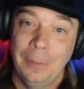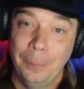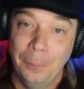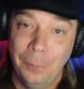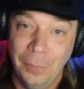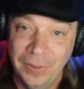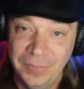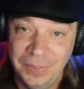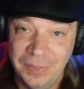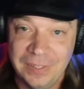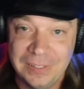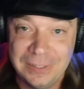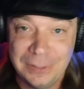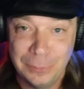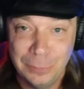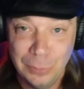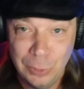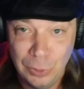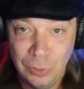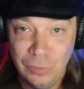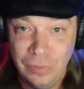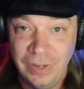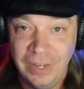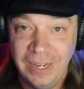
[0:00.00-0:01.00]
But this
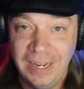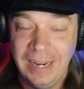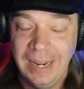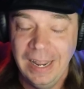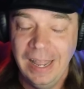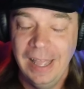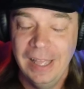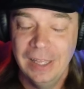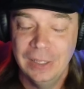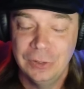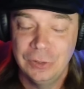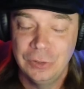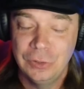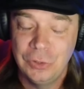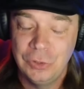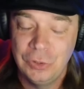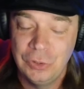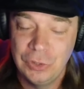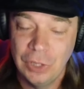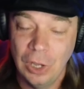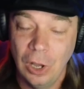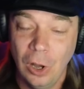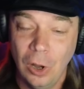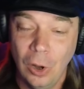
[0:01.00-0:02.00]
movie is
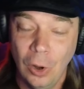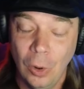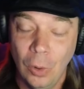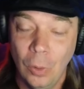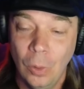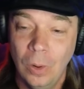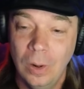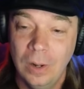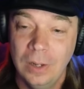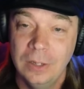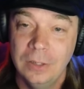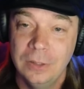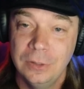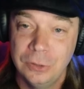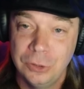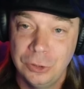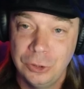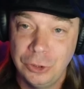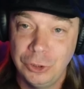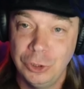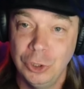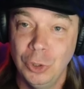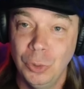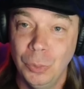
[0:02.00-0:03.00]
so
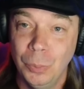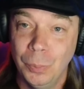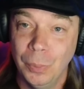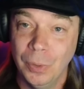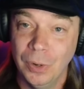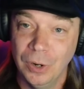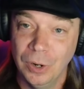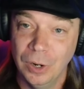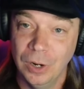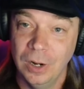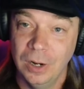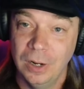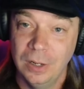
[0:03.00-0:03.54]
super